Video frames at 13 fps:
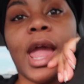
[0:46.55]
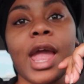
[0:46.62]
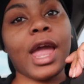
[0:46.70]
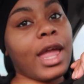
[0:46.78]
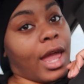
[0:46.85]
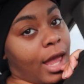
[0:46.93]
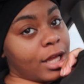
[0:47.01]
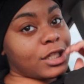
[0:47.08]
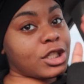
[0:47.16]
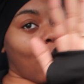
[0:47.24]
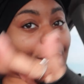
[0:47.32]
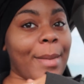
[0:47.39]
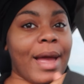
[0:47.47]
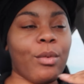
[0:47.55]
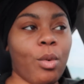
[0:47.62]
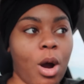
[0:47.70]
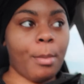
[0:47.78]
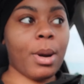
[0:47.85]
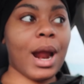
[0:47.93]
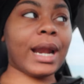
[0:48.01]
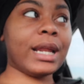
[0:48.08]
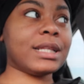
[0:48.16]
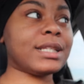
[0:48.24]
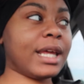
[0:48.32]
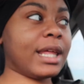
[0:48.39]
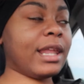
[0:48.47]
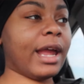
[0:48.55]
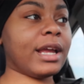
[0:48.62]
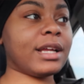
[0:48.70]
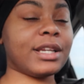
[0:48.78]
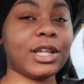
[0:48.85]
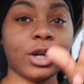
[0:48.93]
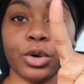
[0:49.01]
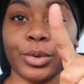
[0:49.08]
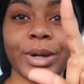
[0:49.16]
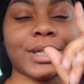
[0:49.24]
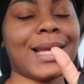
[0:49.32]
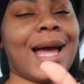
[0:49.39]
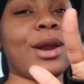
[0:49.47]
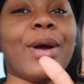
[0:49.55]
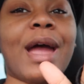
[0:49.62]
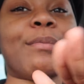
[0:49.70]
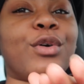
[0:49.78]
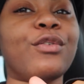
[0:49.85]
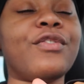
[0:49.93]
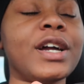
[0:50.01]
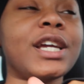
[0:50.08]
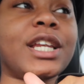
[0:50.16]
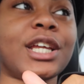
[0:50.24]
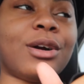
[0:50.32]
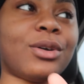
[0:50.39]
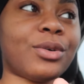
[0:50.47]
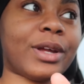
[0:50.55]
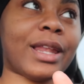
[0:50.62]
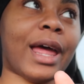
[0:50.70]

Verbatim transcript: and yeah so i'm at walmart i need to get like deodorant because i don't have no deodorant